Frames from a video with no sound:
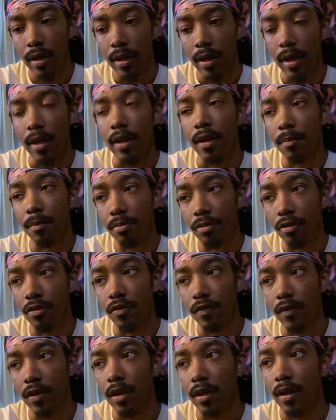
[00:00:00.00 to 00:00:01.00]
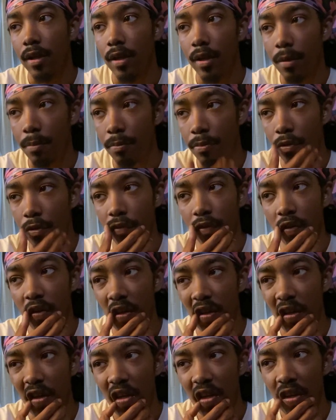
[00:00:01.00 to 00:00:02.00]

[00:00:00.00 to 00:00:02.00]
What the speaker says: And it proved it. It proved it.